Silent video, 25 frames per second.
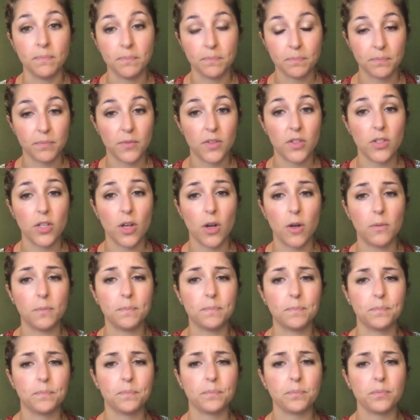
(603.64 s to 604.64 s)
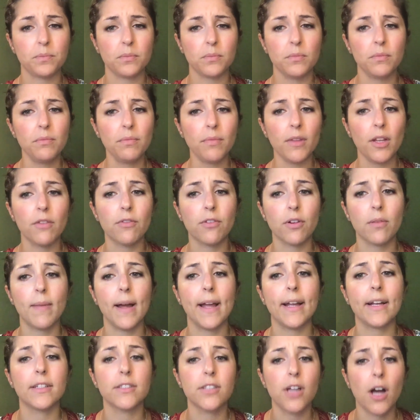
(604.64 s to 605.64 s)
So for my
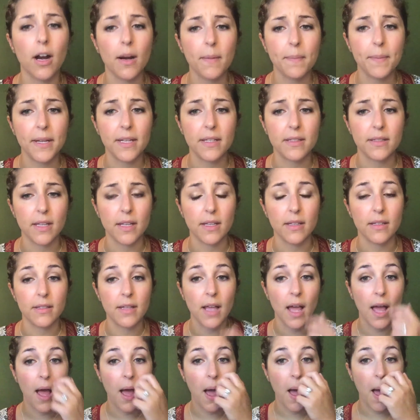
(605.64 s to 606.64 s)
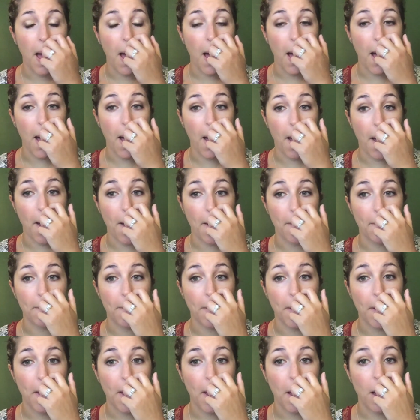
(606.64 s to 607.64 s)
guitar pieces,
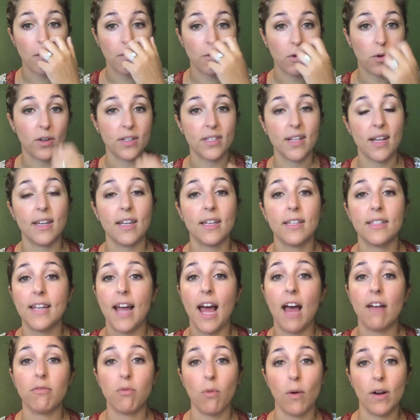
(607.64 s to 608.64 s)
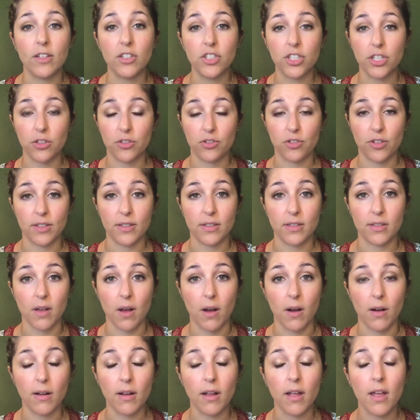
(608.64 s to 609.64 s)
of course I needed to have 1 children's
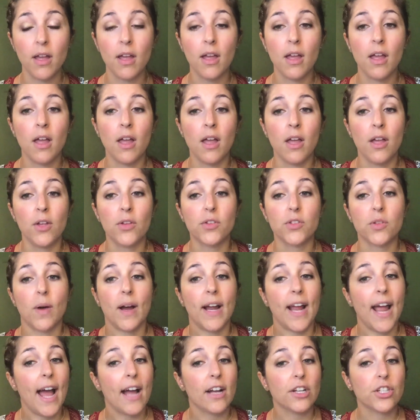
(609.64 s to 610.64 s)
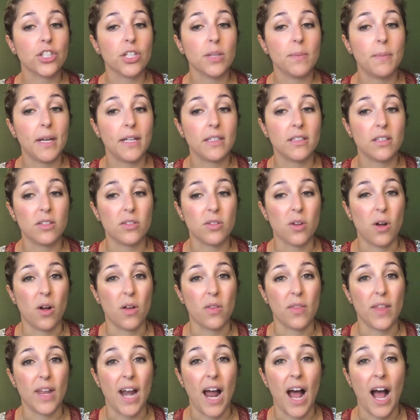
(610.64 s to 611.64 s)
song. So I actually picked a song
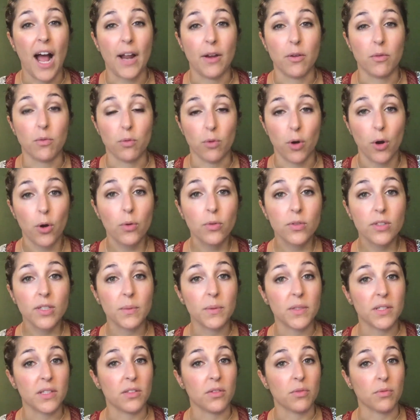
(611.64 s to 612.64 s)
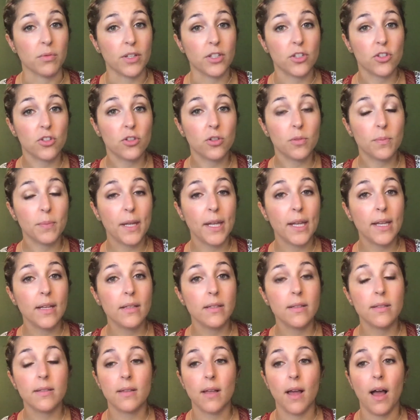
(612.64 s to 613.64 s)
that I wrote. It was an original piece.